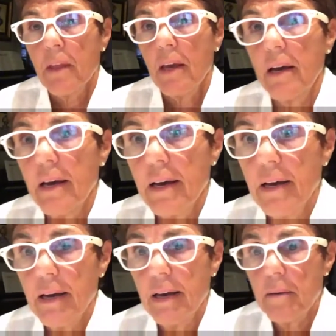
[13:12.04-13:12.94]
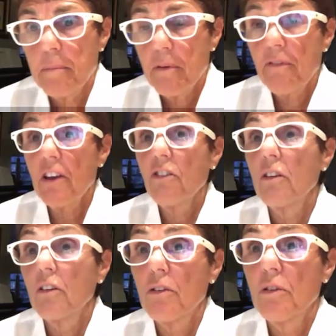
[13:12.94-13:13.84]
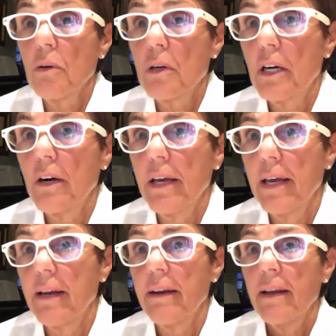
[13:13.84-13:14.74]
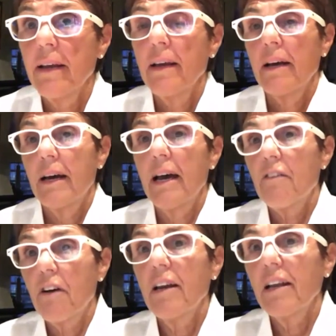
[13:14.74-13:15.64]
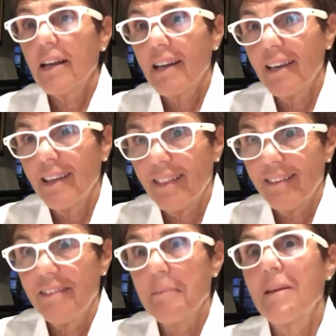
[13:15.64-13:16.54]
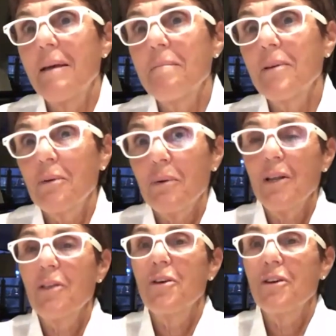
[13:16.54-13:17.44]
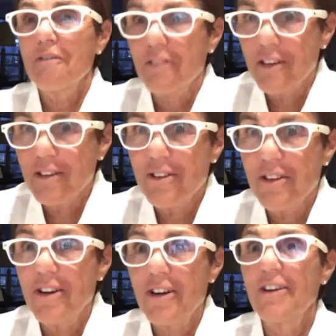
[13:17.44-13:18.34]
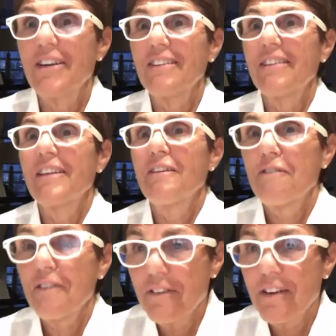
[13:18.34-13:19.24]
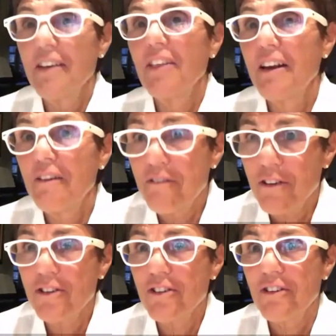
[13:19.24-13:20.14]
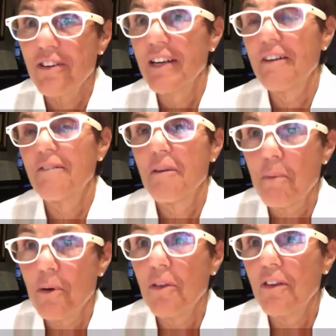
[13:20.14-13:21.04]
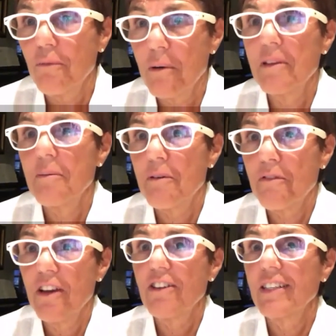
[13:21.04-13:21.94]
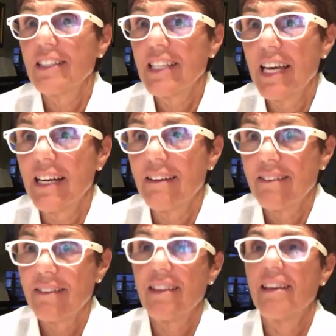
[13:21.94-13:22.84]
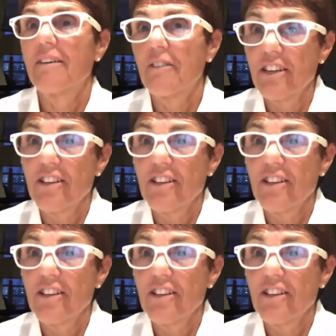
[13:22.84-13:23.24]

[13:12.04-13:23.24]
uh, a professional tour and Ironically, September 23rd of this year is the 50th anniversary of the birth of women's professional tennis. The original,